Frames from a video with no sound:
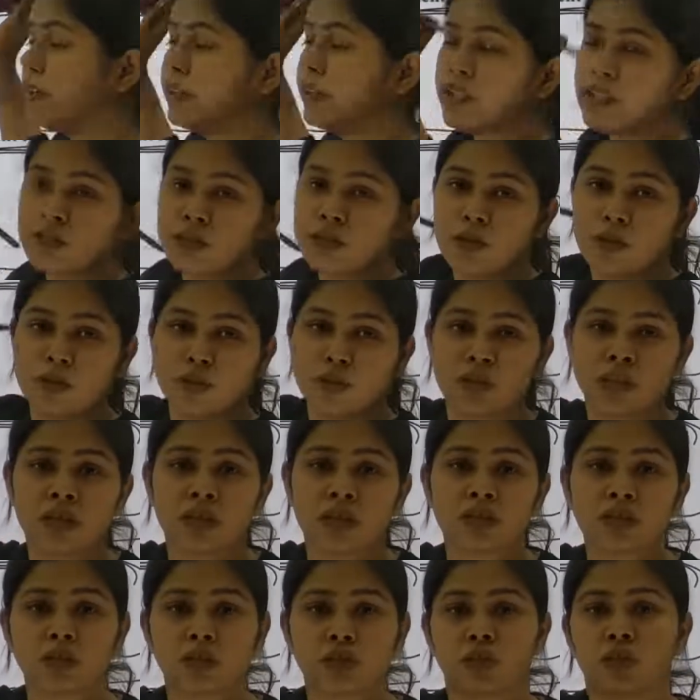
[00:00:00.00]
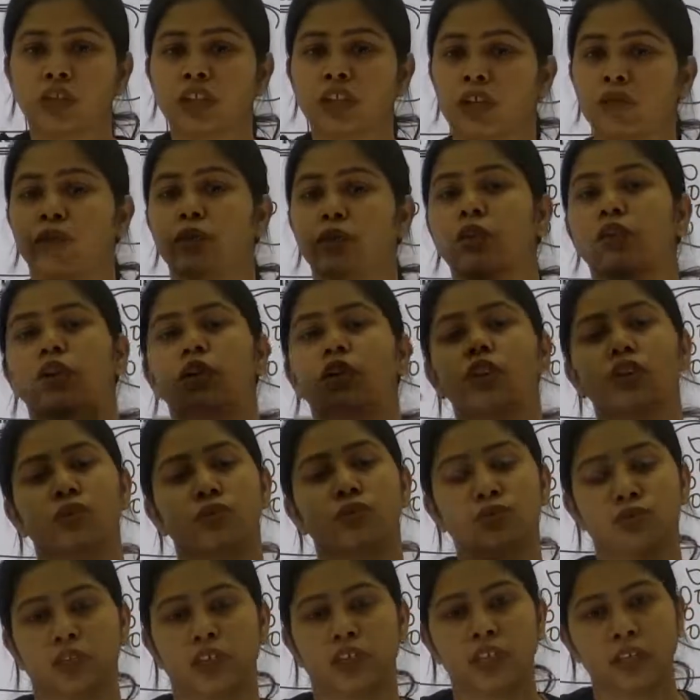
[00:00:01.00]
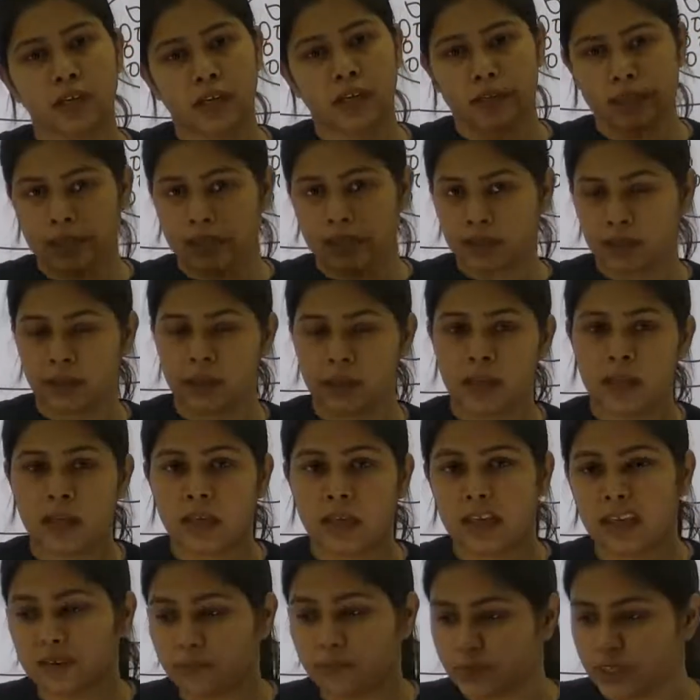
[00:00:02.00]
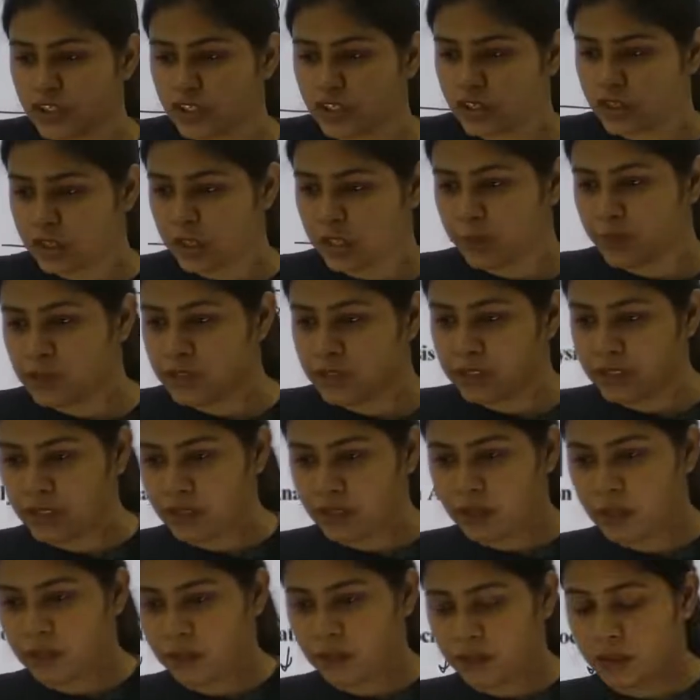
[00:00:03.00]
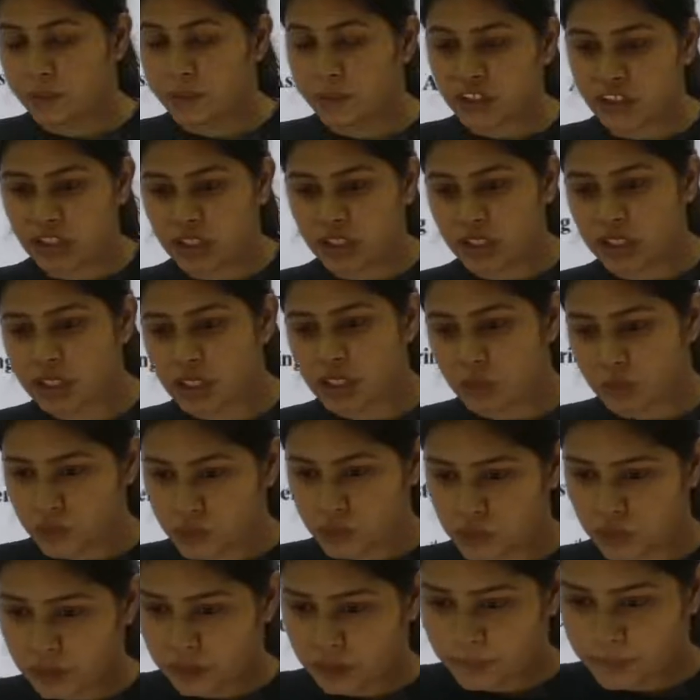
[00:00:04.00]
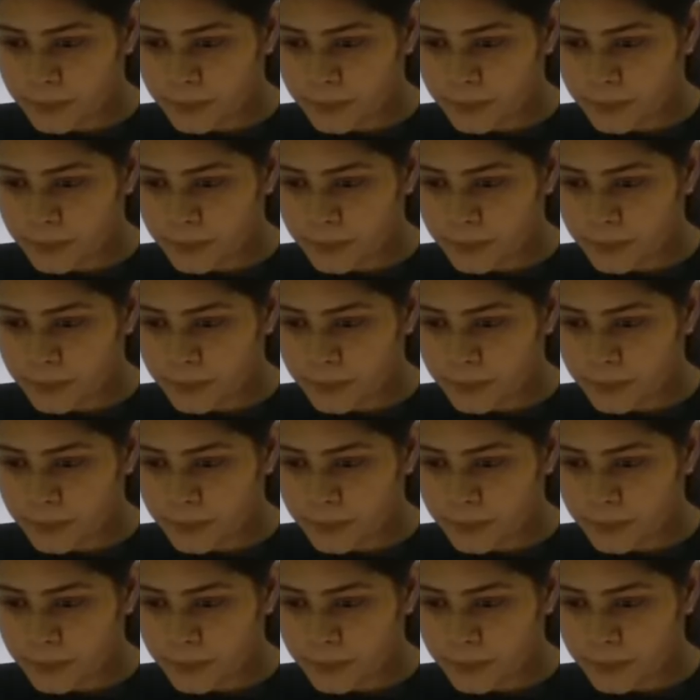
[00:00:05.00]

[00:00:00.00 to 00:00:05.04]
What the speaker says: it is losing, so they would not use it again, in which steps the machine is losing.